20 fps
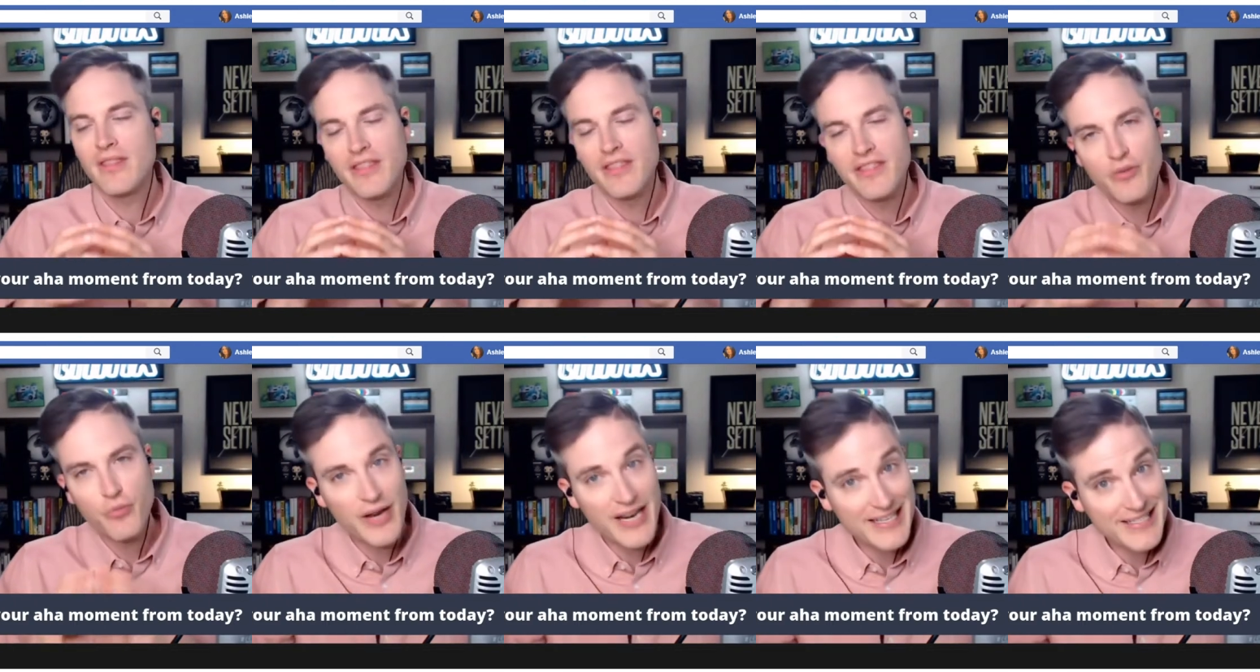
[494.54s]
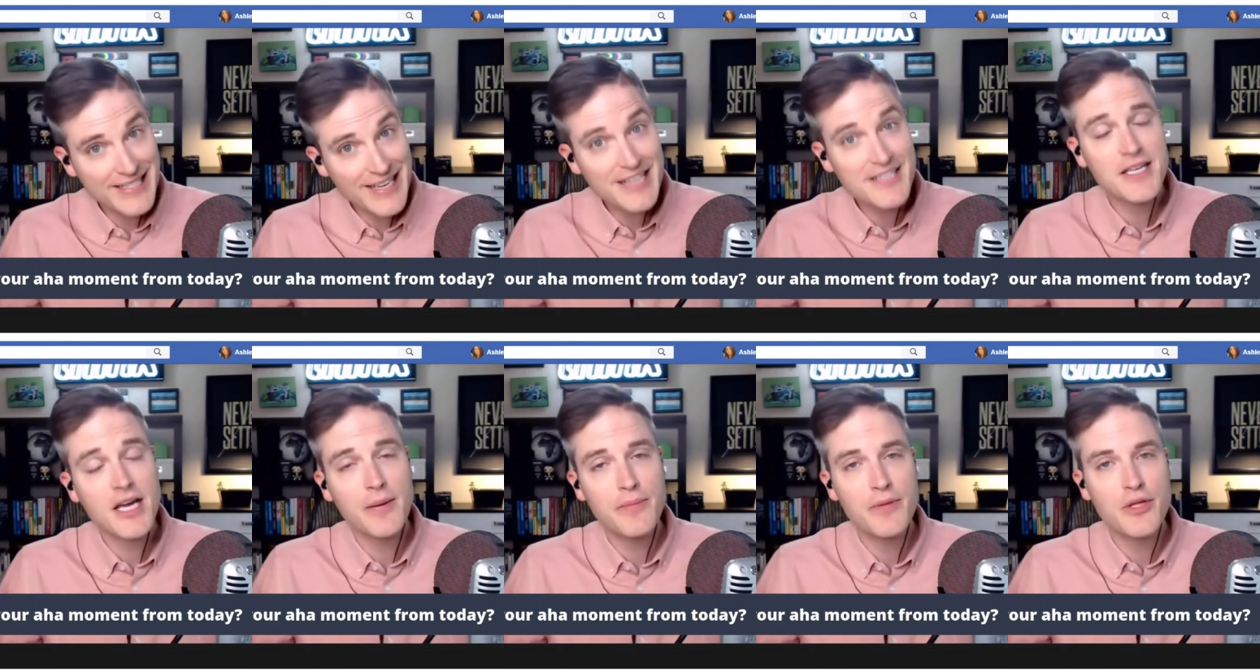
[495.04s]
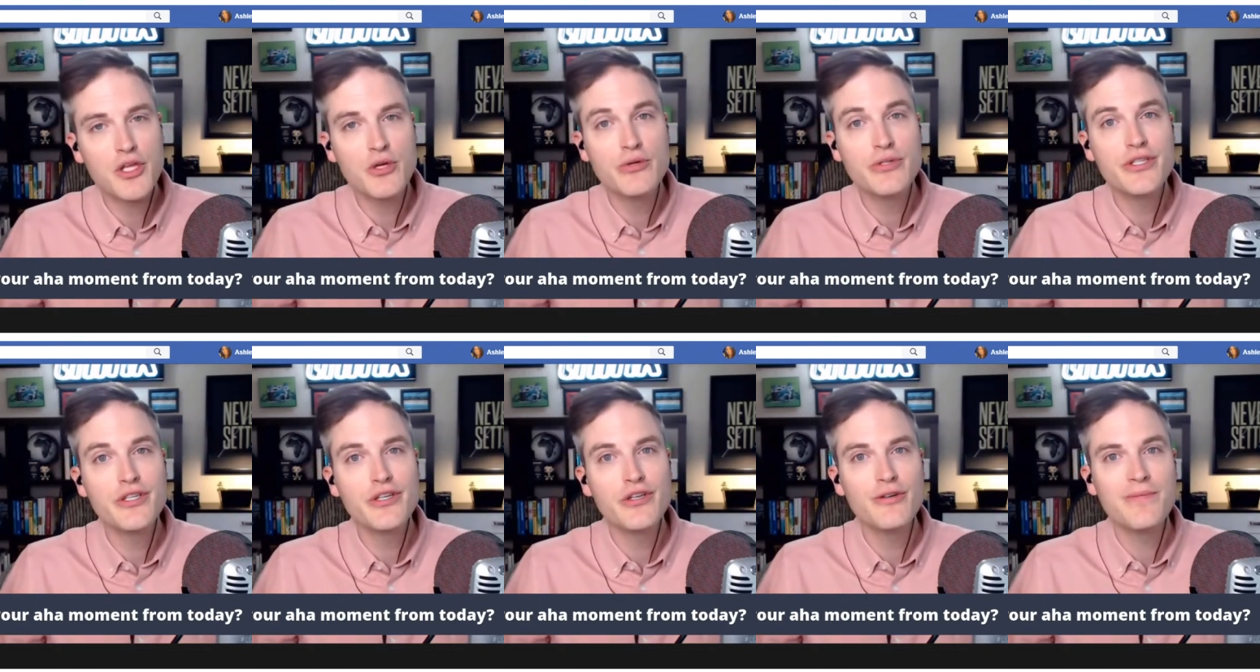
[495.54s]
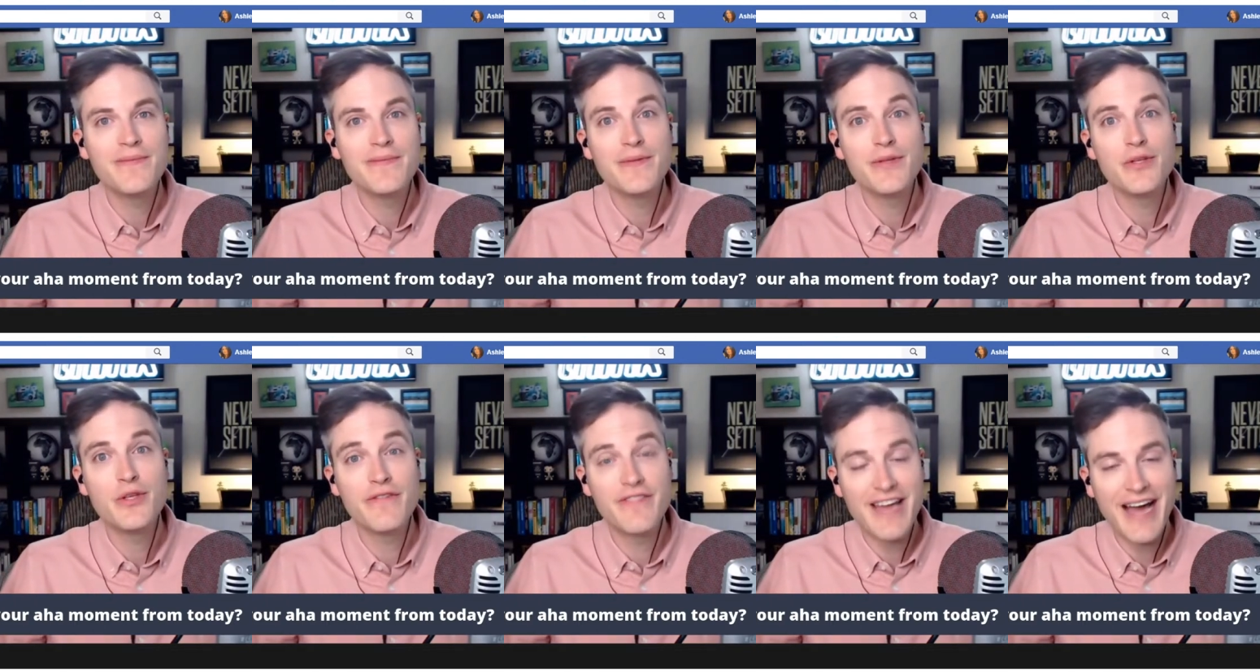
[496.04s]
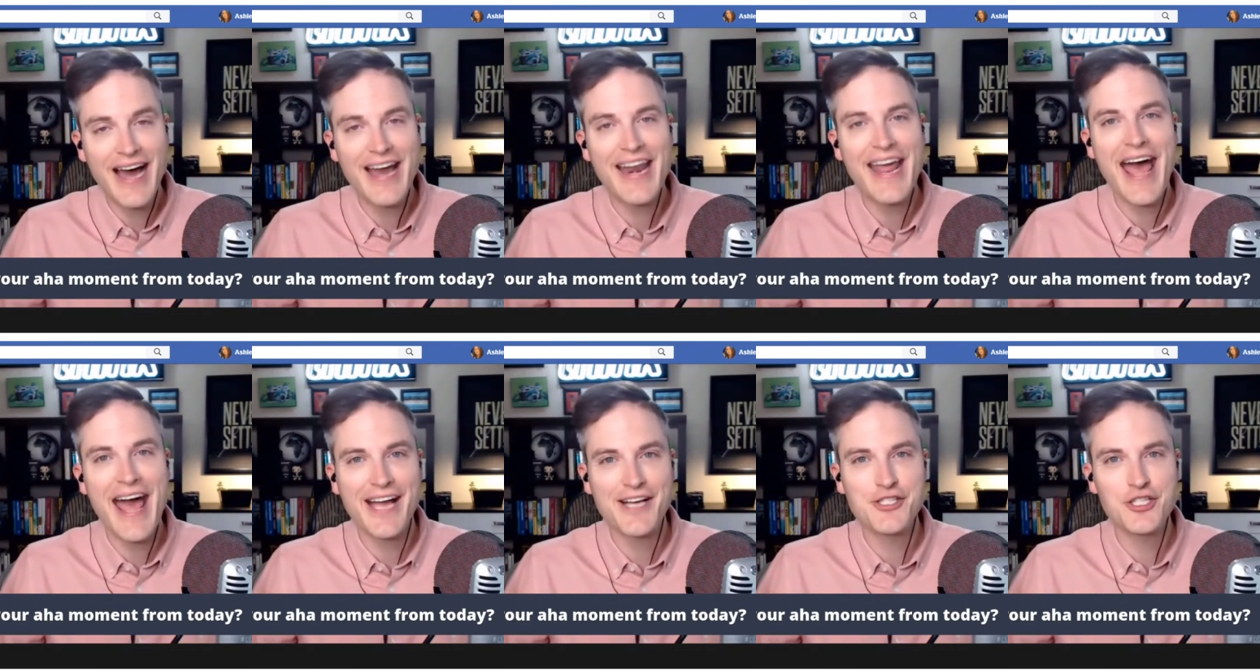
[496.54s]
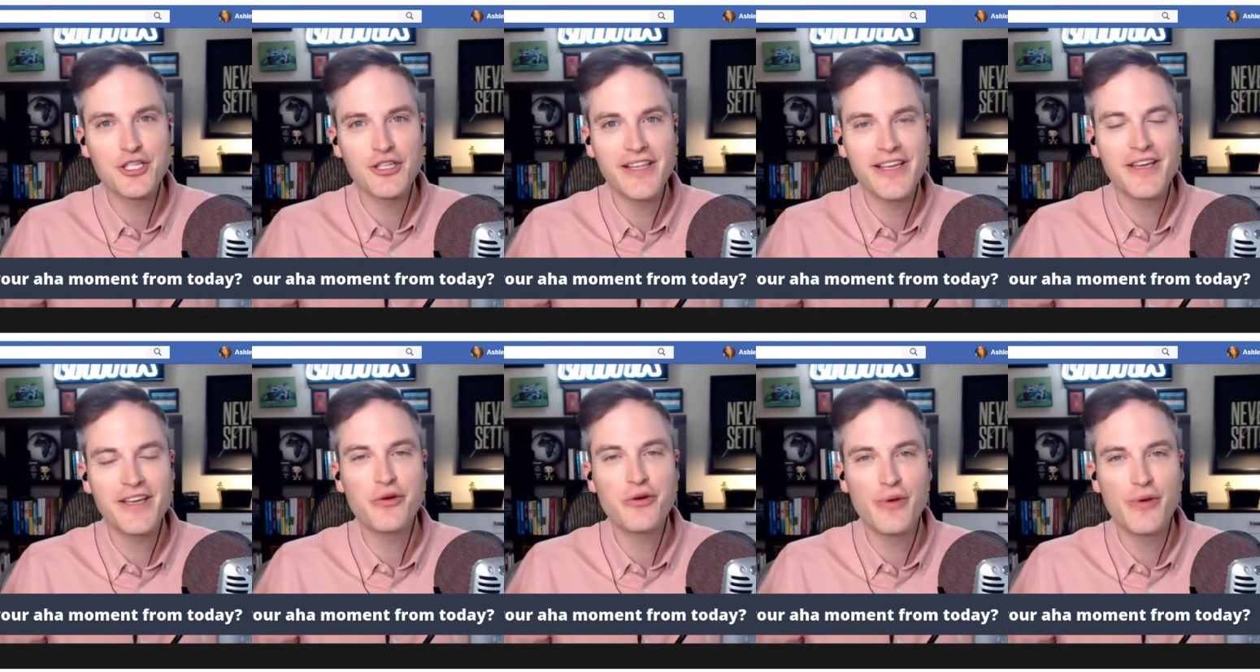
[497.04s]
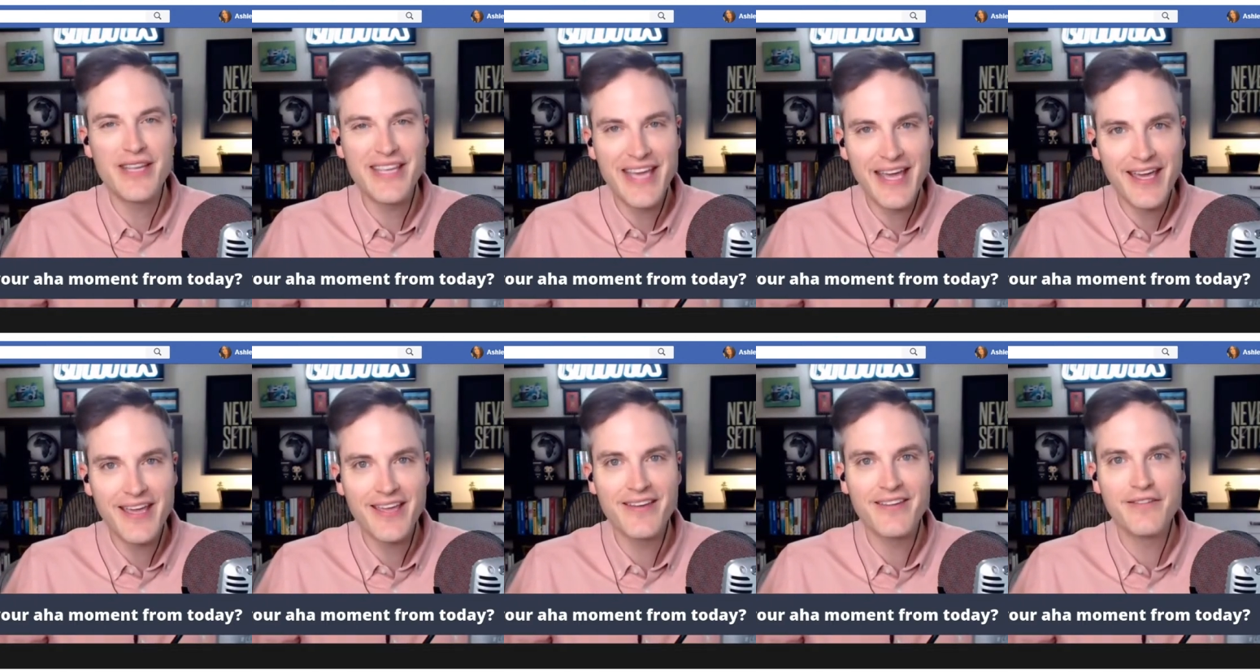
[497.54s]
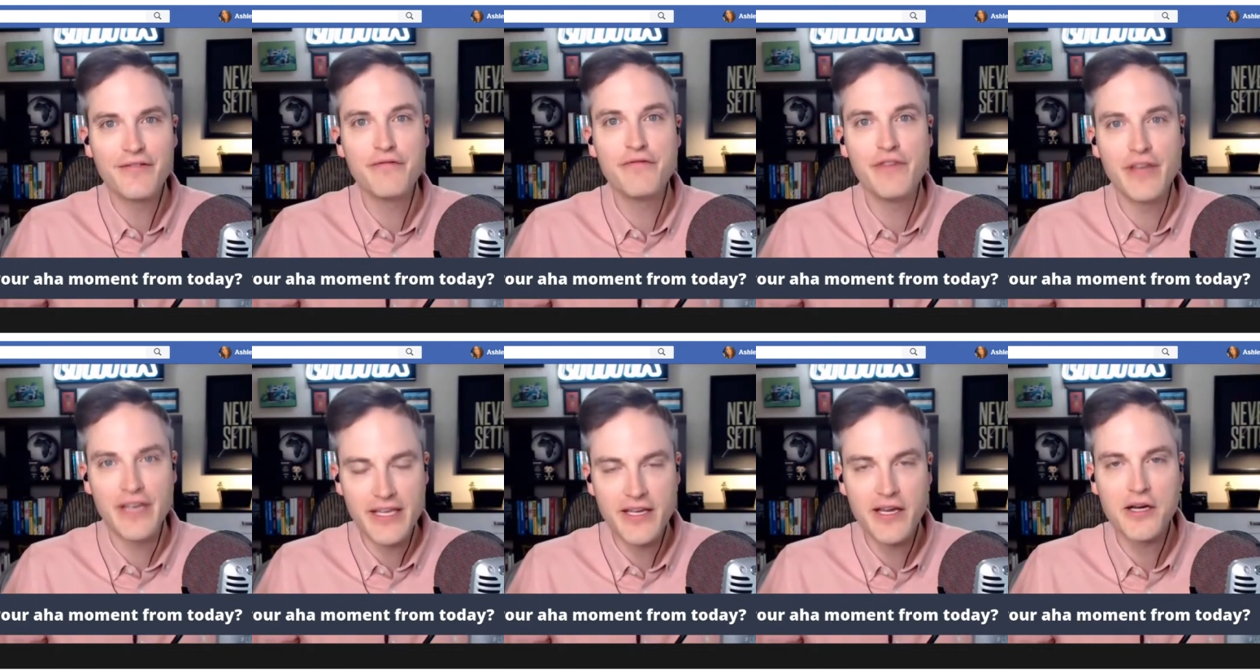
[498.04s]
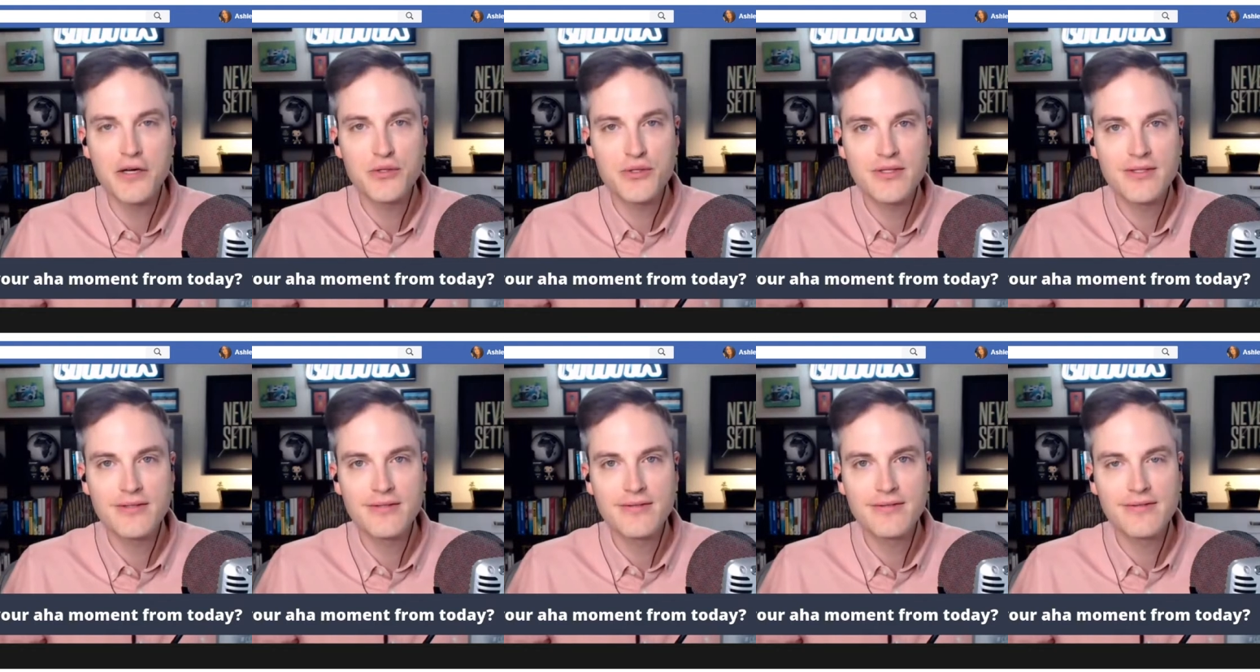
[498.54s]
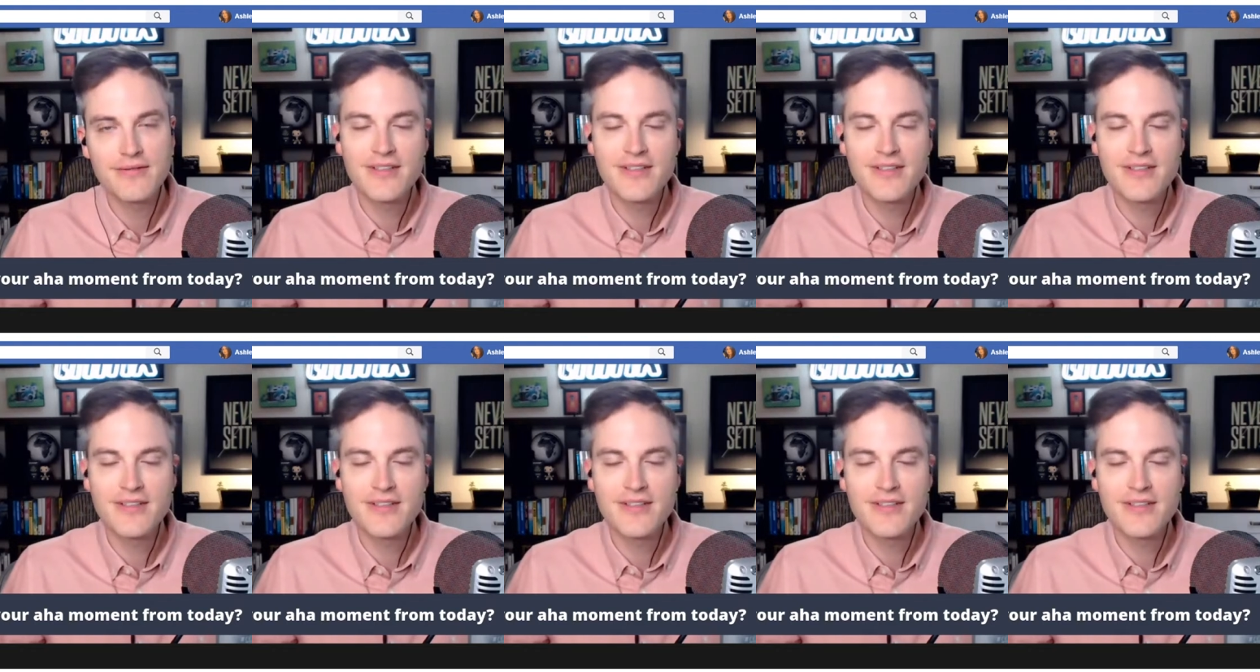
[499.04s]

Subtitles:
when it does come to YouTube, you've got to actually create videos.